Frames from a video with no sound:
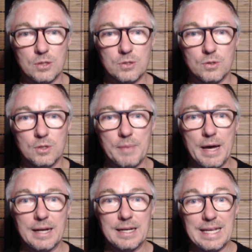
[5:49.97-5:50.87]
it's all
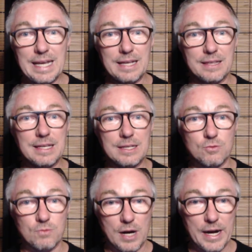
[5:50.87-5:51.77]
about getting things
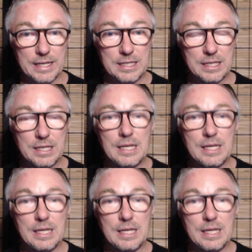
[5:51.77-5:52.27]
right,